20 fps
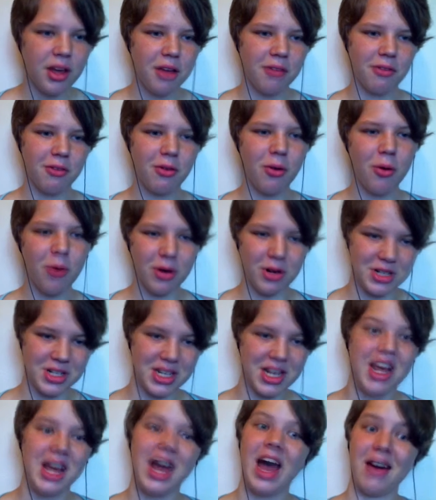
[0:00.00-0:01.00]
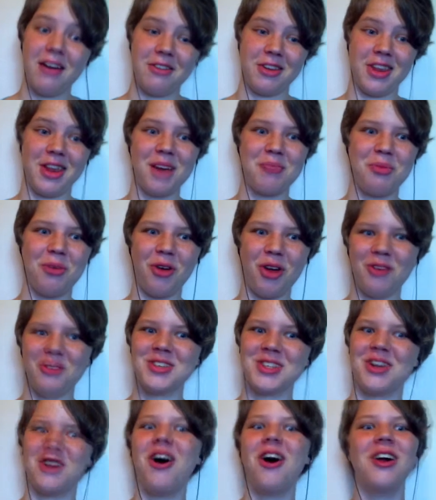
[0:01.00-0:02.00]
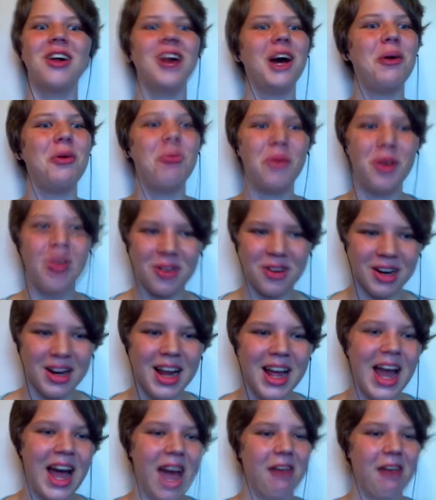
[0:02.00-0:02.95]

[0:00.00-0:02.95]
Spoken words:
Of course, after that point it was an all-out war.